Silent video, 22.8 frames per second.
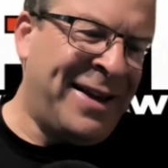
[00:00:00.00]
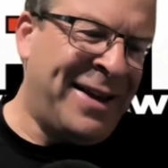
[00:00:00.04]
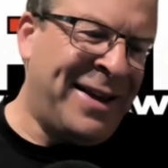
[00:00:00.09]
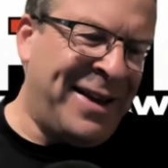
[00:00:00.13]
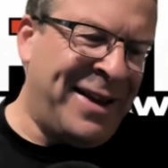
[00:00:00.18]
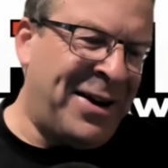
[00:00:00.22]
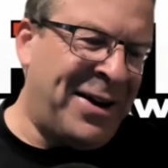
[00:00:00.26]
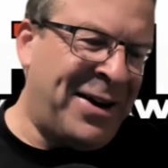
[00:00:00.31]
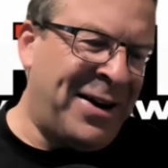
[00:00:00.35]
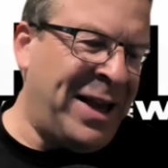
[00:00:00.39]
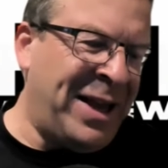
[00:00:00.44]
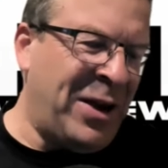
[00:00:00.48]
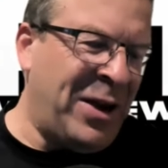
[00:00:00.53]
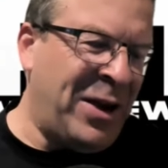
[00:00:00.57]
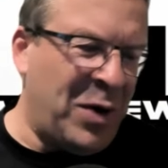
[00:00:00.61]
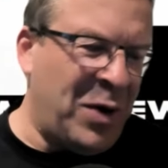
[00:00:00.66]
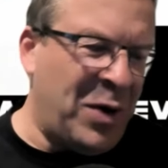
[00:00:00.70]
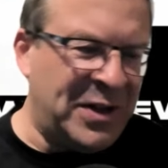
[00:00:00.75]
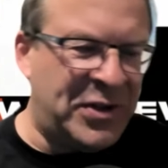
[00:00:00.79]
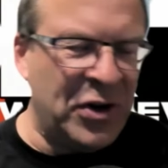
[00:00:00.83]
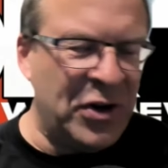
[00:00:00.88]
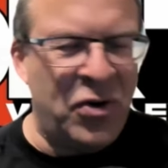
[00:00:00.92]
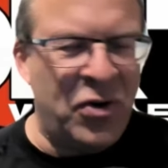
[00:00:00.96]
You know, he
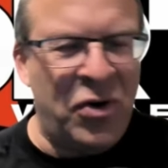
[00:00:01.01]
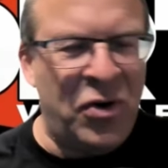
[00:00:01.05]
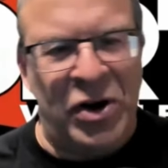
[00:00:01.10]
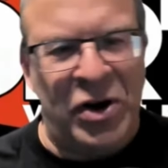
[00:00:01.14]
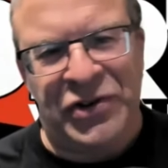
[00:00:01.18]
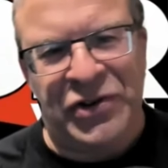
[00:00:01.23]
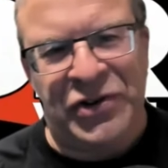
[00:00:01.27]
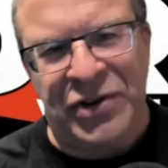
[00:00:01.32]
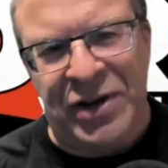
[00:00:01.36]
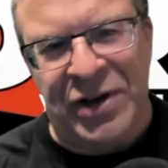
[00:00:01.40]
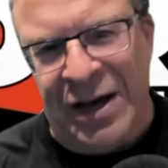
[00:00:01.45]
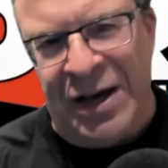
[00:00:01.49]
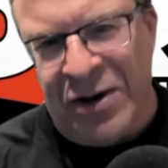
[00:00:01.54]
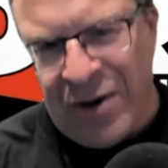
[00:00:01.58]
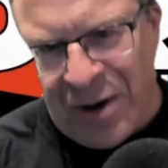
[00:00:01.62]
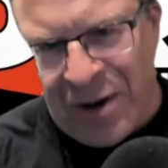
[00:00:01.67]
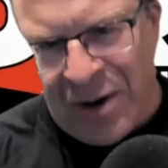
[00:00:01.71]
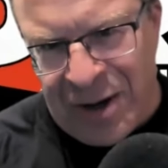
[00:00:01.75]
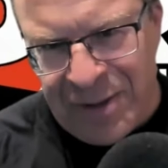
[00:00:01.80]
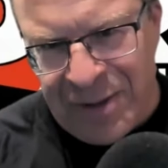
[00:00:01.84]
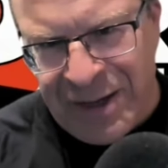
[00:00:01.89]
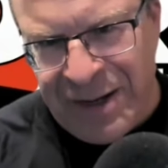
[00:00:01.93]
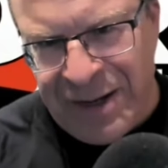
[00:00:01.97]
wins the call your shot
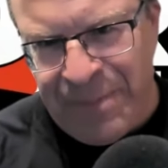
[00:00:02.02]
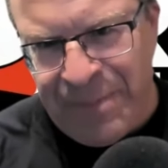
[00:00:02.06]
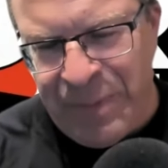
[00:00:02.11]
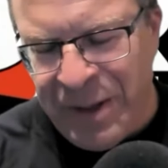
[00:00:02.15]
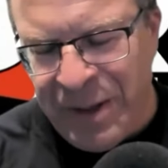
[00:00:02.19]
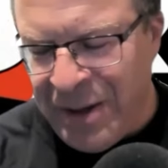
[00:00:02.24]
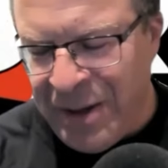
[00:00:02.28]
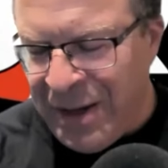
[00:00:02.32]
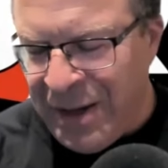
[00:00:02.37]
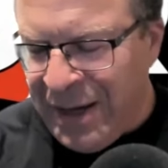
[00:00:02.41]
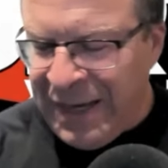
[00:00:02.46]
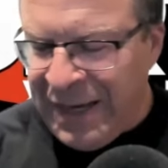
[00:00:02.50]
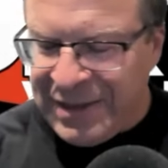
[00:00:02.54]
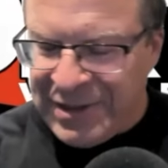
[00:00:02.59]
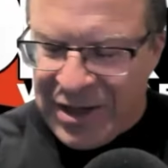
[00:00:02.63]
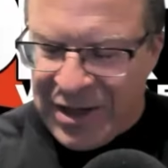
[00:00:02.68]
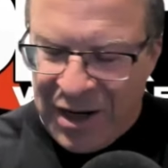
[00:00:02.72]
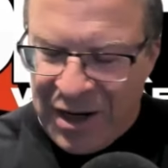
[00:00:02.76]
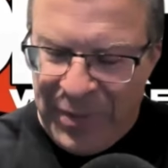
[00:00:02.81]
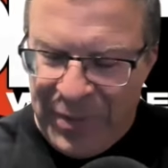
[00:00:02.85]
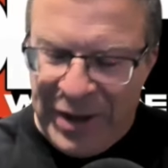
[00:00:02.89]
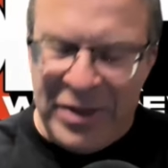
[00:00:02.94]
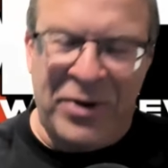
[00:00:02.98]
gauntlet. He's
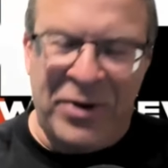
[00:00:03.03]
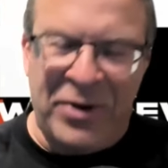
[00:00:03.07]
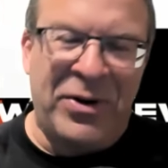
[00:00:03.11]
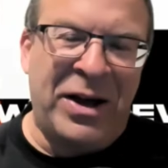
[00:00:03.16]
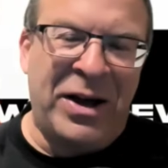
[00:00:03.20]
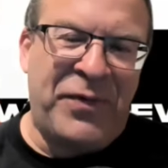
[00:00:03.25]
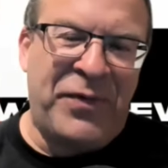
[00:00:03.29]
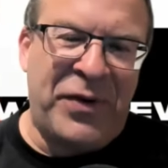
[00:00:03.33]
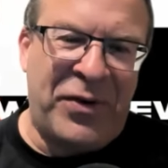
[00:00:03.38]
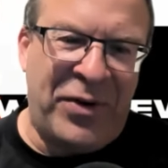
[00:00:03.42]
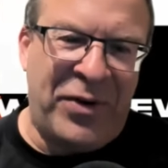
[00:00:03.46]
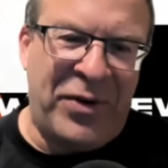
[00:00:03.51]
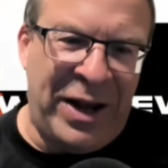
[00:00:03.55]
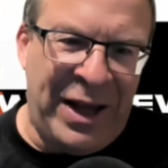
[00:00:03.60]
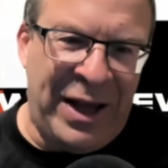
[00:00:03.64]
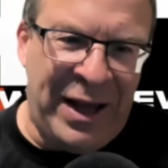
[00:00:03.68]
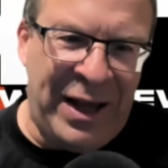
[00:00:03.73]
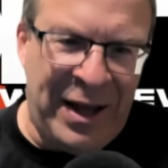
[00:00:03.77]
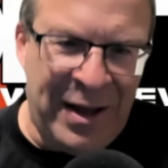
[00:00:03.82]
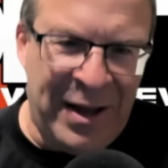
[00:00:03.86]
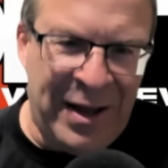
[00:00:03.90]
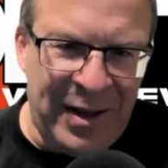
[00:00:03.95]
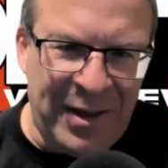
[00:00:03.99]
going to be the
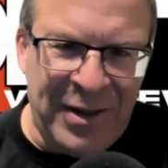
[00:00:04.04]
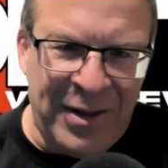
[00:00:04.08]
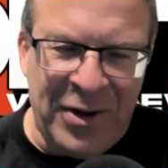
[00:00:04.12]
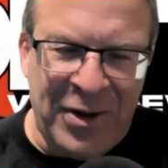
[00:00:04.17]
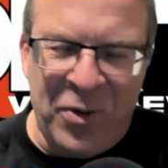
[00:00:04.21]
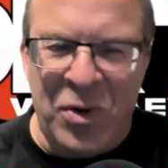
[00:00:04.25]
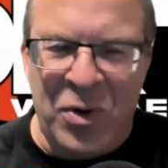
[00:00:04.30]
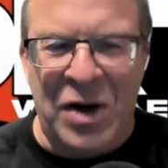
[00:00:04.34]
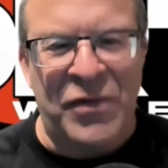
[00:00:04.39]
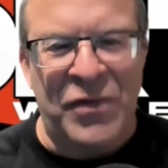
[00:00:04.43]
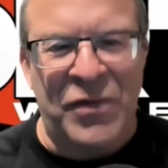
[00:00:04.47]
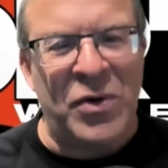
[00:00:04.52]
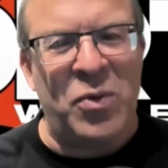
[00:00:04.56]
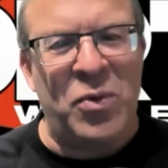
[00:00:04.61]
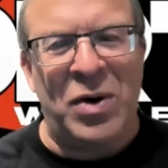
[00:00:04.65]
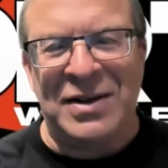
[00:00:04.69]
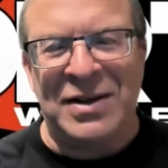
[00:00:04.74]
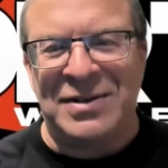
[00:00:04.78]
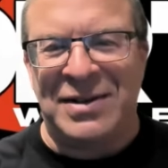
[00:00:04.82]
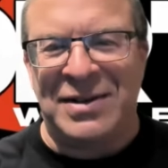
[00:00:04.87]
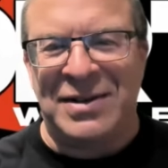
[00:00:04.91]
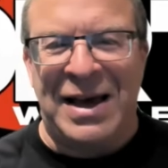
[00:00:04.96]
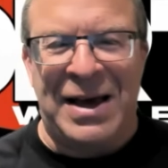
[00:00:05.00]
referee. Whoever
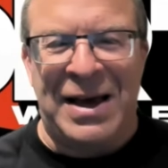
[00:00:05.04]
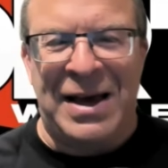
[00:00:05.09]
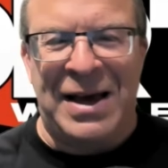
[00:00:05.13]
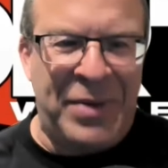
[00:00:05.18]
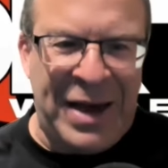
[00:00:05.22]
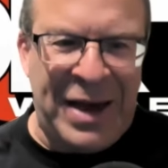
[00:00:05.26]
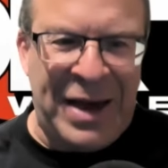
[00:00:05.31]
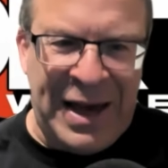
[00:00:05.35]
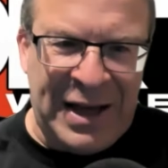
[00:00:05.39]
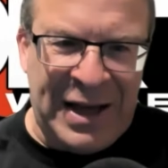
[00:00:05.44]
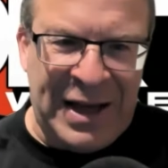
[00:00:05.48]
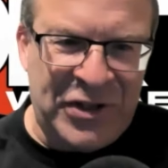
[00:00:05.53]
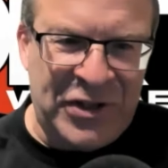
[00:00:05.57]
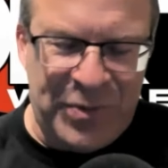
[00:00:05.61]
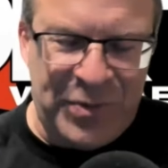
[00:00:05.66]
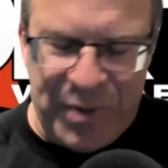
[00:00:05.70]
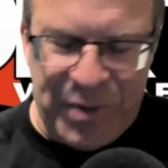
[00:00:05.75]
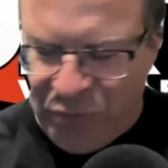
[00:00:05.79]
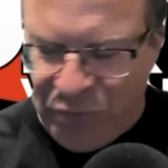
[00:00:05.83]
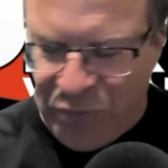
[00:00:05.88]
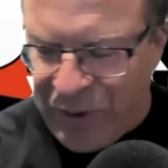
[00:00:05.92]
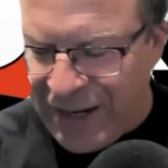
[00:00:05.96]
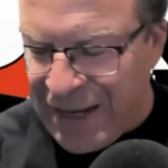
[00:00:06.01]
wins that match
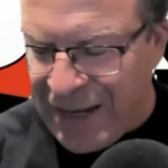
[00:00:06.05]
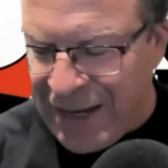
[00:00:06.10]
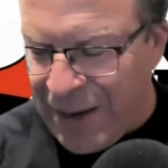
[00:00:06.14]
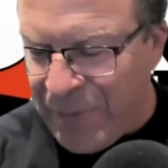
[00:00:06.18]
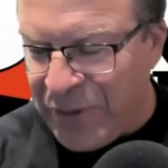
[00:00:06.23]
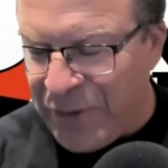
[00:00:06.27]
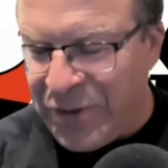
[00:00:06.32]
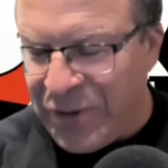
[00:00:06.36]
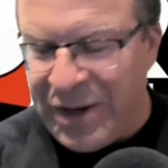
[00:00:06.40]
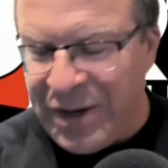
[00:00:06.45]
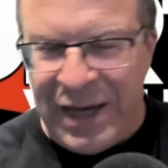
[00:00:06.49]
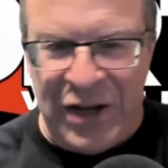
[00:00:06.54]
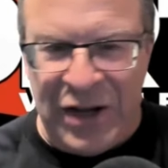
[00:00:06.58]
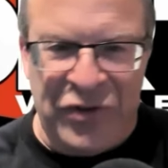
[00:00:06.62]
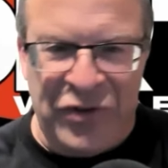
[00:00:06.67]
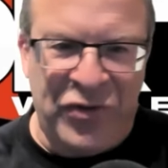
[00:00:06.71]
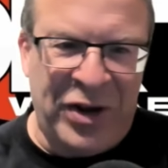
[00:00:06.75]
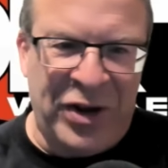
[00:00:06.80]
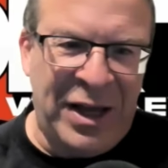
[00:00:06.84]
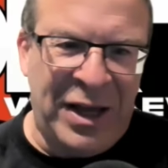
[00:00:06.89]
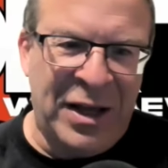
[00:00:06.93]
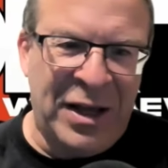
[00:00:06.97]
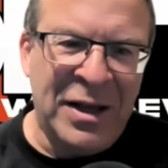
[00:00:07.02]
between Nemeth and
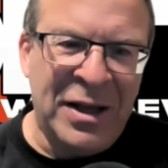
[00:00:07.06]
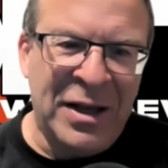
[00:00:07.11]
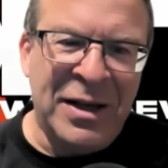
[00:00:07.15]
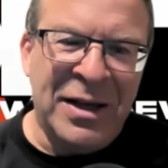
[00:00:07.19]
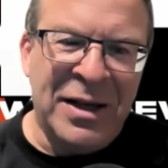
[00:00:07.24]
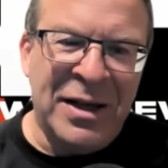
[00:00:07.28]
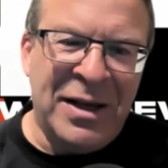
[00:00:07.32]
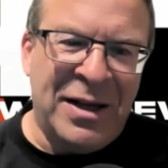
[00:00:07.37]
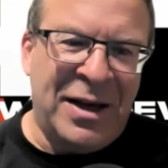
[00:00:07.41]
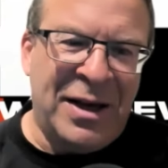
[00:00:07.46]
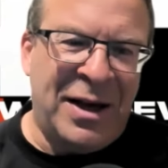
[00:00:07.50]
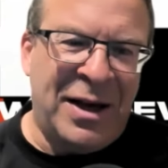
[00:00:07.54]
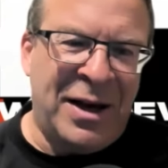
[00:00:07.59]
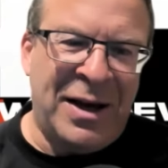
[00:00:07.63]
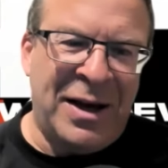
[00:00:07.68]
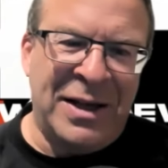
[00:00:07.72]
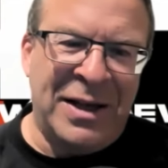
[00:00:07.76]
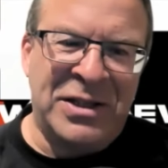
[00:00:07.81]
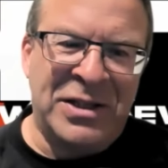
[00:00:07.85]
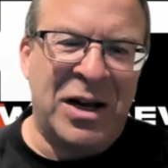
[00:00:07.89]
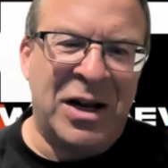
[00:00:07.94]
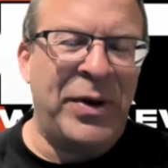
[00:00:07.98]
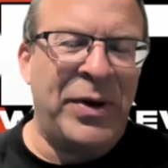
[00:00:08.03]
Hendry
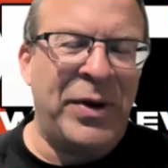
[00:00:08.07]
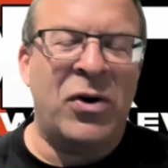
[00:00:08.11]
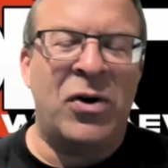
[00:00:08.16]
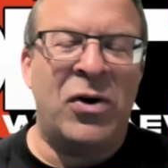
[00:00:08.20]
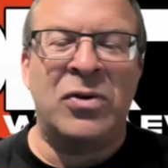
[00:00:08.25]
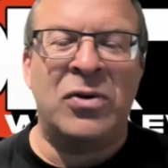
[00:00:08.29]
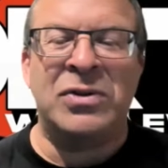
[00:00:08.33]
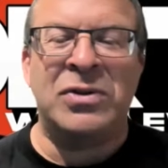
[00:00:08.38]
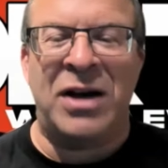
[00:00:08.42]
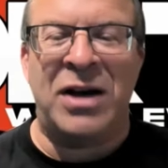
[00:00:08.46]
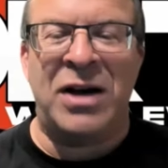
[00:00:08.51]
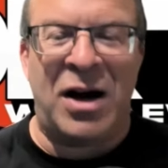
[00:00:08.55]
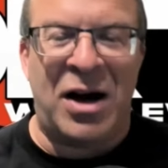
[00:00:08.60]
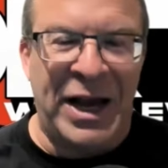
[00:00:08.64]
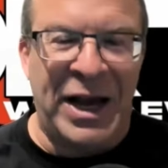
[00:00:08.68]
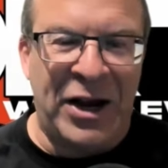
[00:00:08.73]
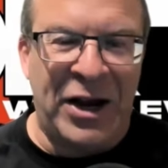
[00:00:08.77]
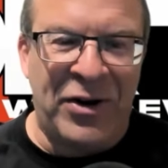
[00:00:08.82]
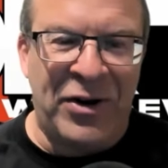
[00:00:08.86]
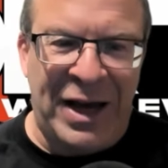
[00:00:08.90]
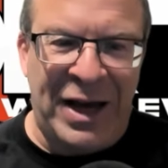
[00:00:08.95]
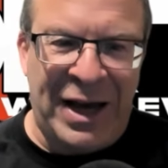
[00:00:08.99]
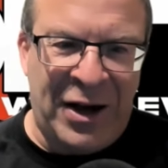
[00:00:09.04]
is going to be all
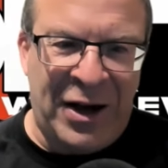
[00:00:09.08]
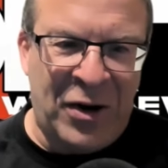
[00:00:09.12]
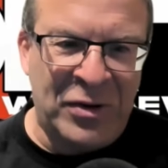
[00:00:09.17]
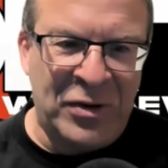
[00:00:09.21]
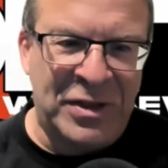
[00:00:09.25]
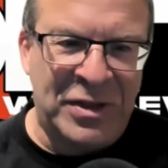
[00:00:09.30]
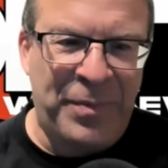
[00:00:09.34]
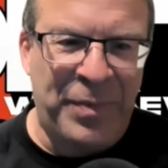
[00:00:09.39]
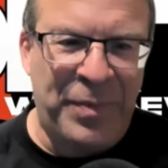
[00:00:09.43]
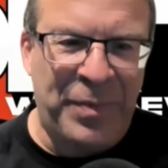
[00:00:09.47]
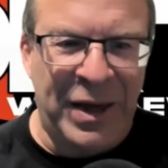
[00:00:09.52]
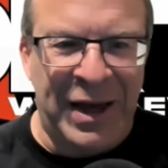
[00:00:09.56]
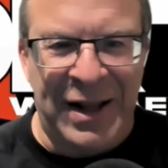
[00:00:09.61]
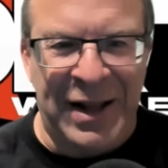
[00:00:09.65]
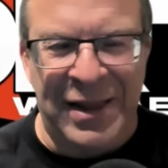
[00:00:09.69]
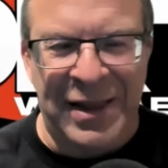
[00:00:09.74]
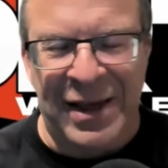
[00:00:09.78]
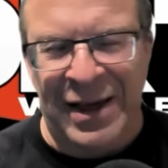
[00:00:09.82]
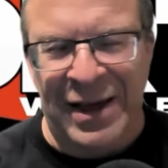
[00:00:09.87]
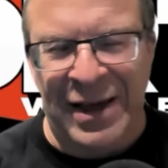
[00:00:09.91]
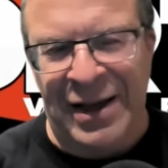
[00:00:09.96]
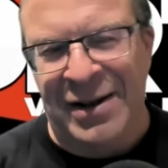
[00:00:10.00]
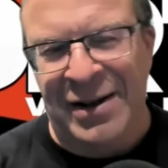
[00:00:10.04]
tired out. And
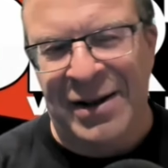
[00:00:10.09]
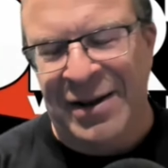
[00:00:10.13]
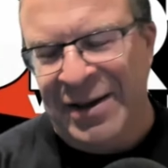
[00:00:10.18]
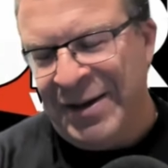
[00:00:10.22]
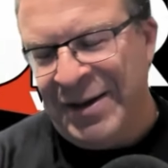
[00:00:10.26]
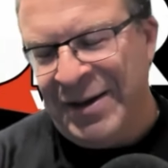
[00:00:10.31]
then